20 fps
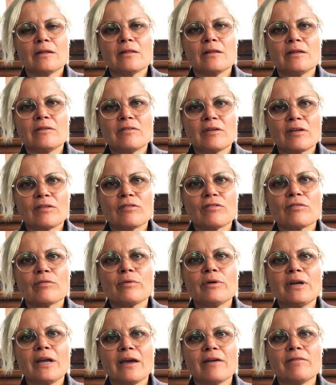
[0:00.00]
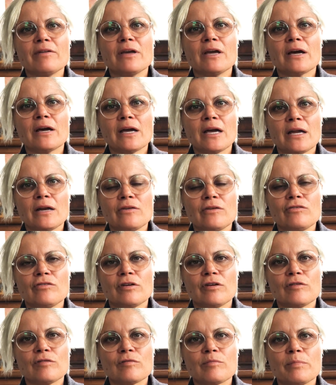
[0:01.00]
the denser and heavier
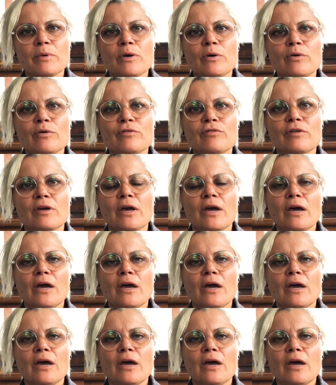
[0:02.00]
energies, because